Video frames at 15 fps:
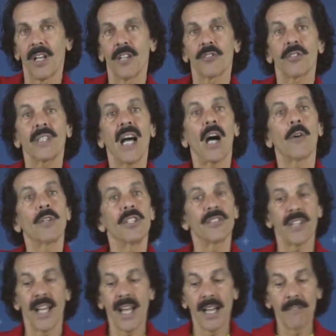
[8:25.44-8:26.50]
So now you
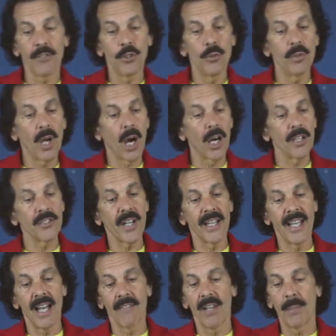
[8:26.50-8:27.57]
say I have 2 cards, I
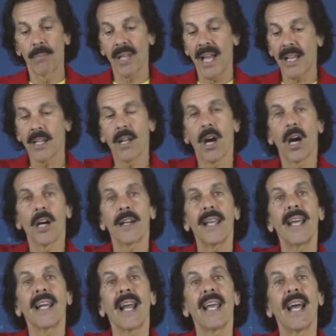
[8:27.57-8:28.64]
have a black
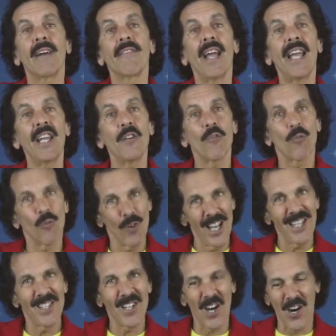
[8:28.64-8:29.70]
card, and I have a
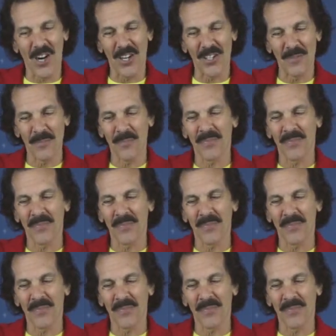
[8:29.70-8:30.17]
red card.